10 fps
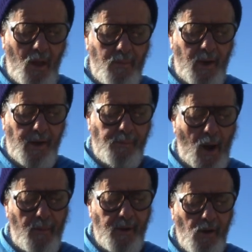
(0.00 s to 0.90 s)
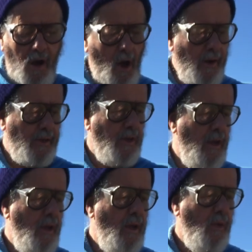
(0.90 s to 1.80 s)
but you're probably going to always
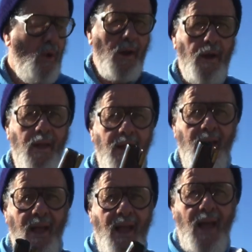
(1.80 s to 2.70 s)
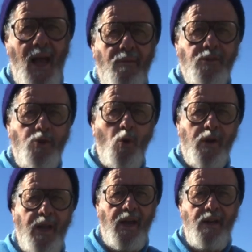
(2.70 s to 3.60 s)
want to have a
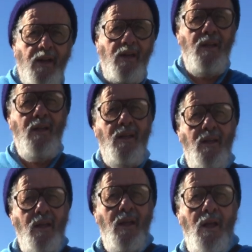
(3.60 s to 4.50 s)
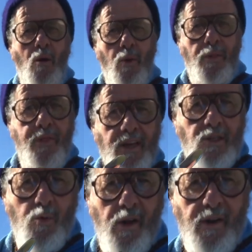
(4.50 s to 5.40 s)
toolkit with
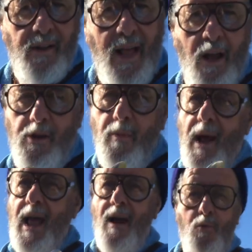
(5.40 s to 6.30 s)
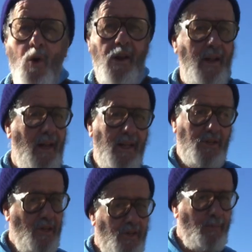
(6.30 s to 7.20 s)
this one. Now, you might have one that it's
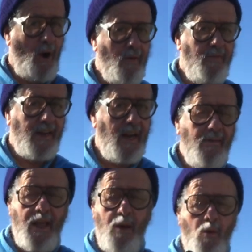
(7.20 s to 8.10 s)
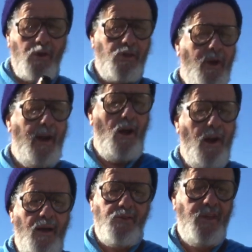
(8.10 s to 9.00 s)
just perfect. Everything works great on
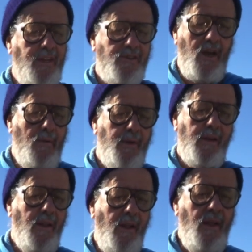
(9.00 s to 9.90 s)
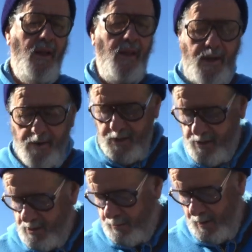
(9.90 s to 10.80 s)
it. I've seen some that they're just
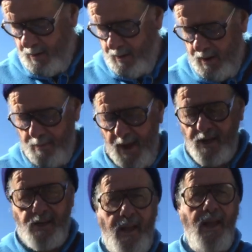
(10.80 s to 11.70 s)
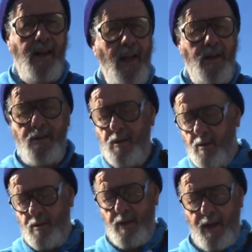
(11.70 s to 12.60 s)
amazing, and then
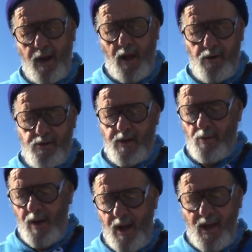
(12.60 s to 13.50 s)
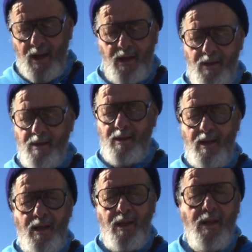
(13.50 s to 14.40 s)
you get others that, well,
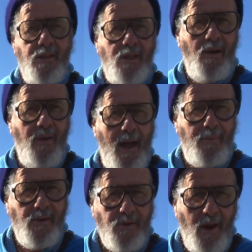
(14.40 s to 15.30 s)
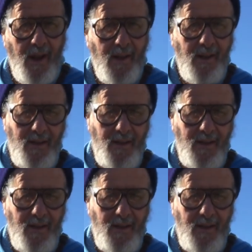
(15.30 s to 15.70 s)
stuff happens, right?